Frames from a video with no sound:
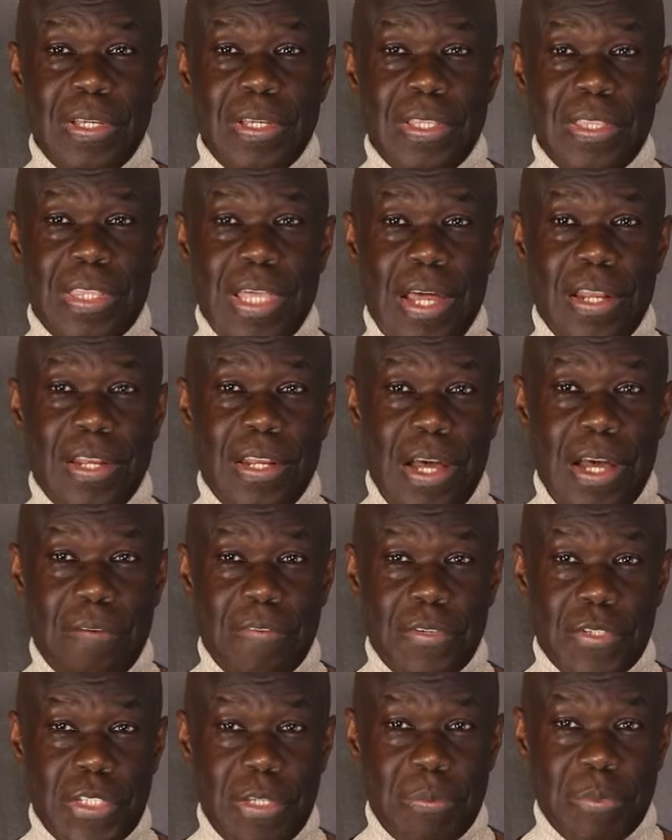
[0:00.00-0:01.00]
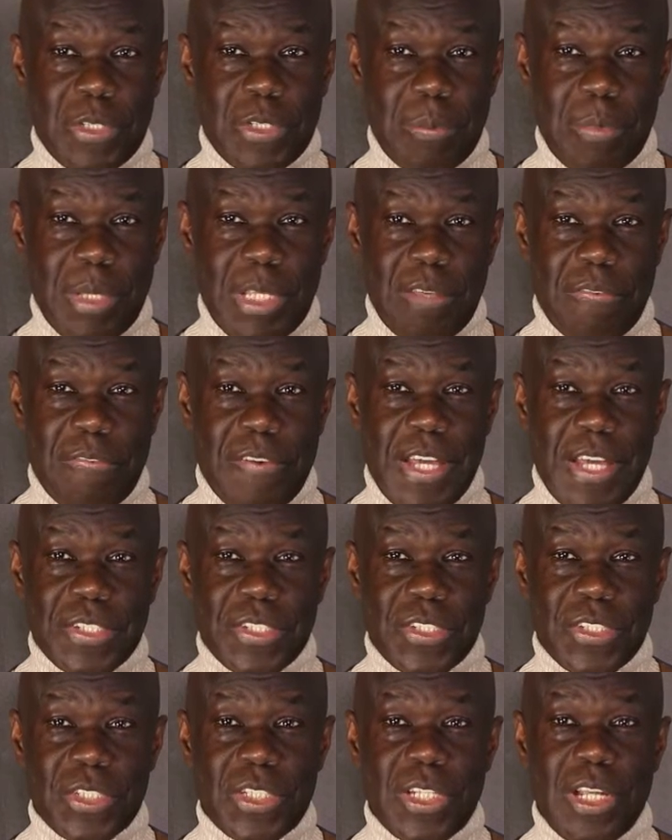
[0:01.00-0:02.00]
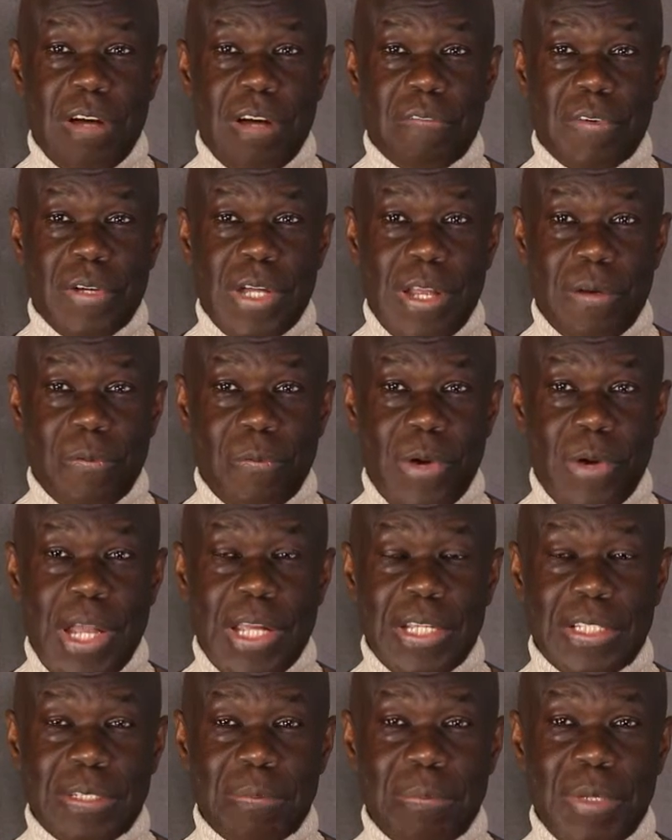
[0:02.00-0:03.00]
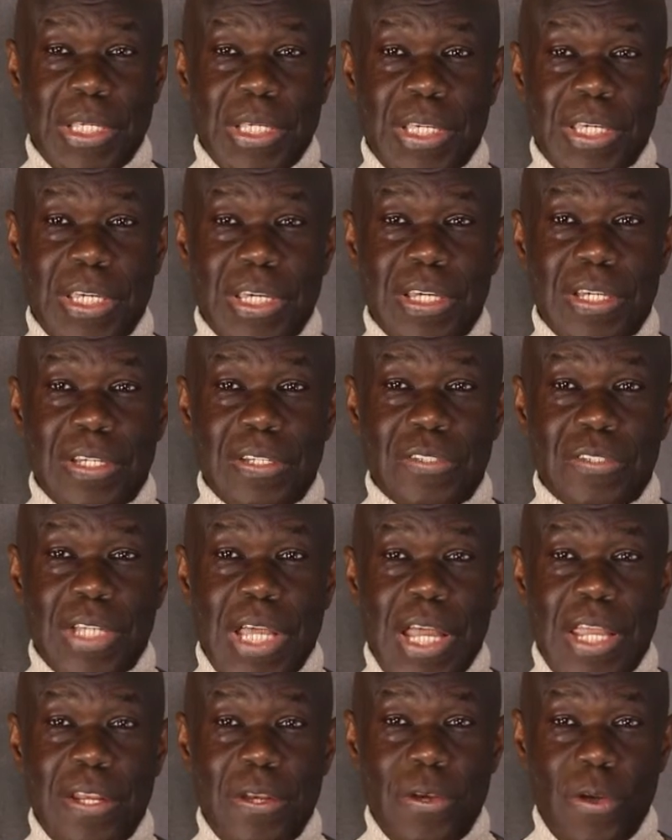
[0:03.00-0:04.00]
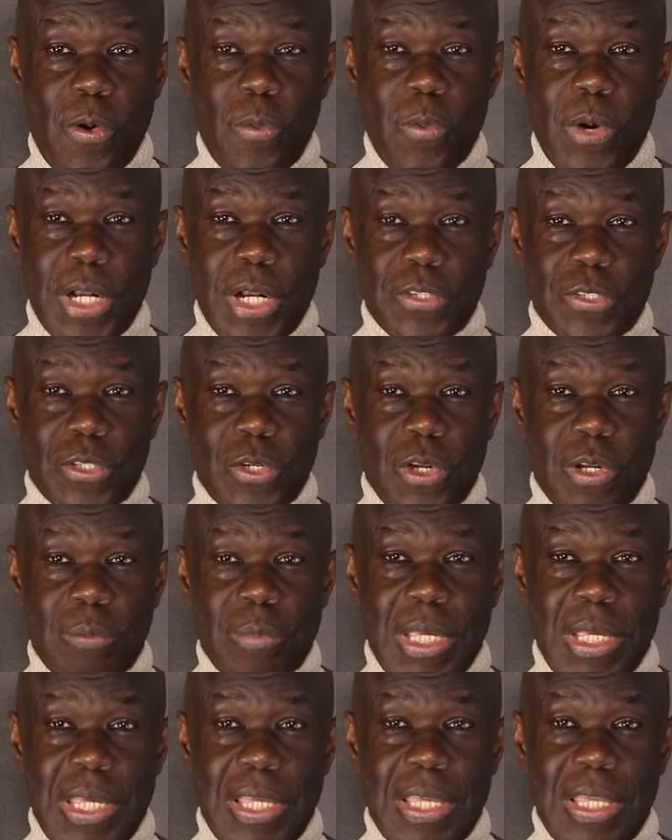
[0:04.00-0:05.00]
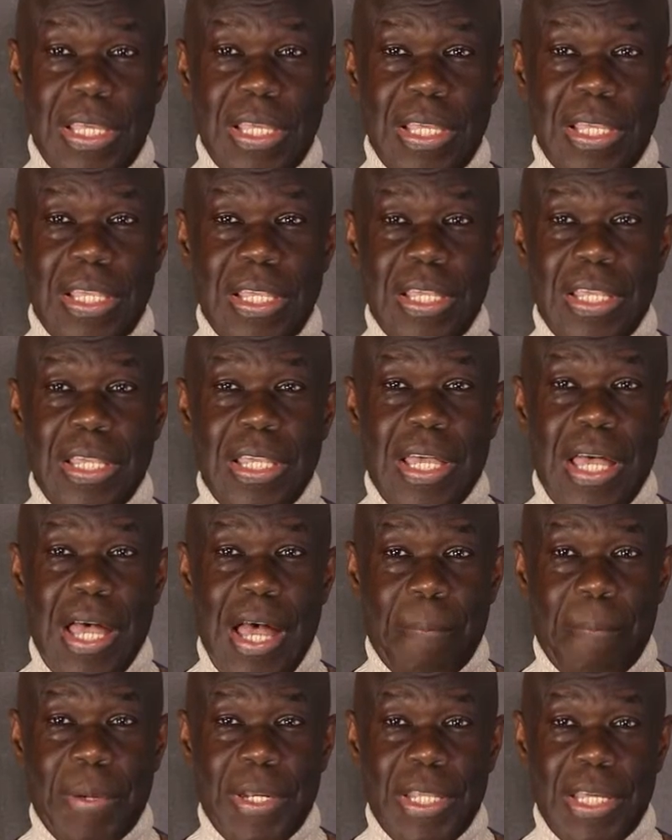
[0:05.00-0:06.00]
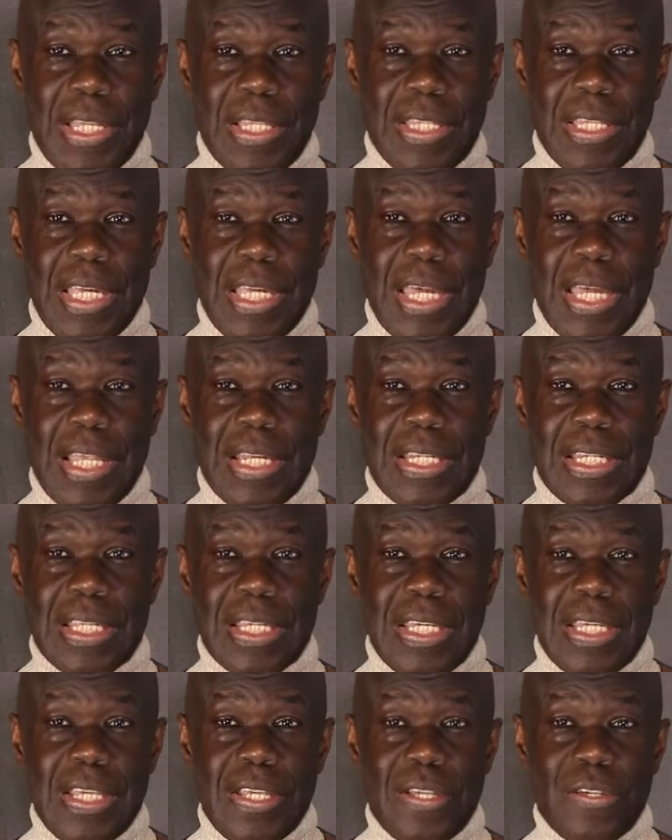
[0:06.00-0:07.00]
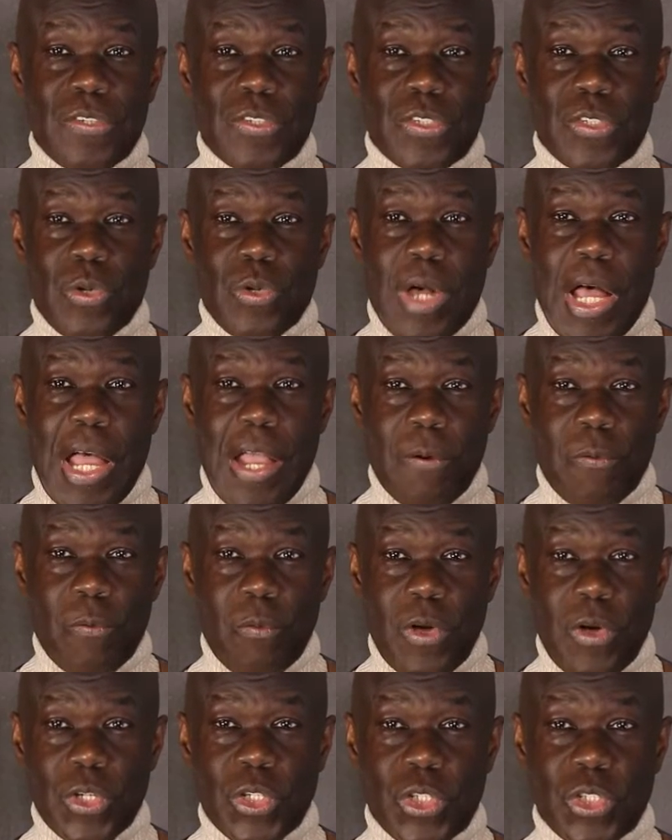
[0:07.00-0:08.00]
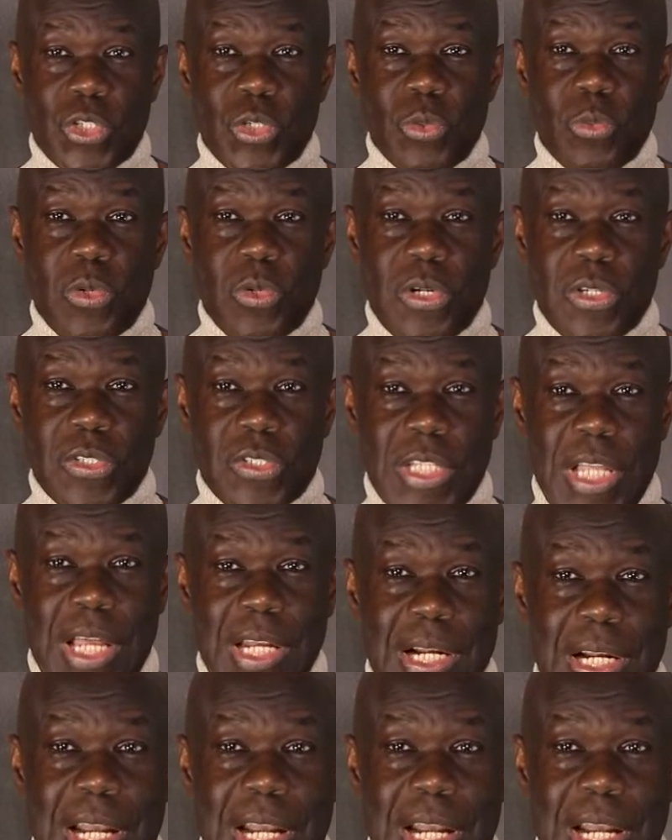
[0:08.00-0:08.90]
that novel seems to be the fastest novel I write, because I know what is going to be happening in the end, so I rush towards that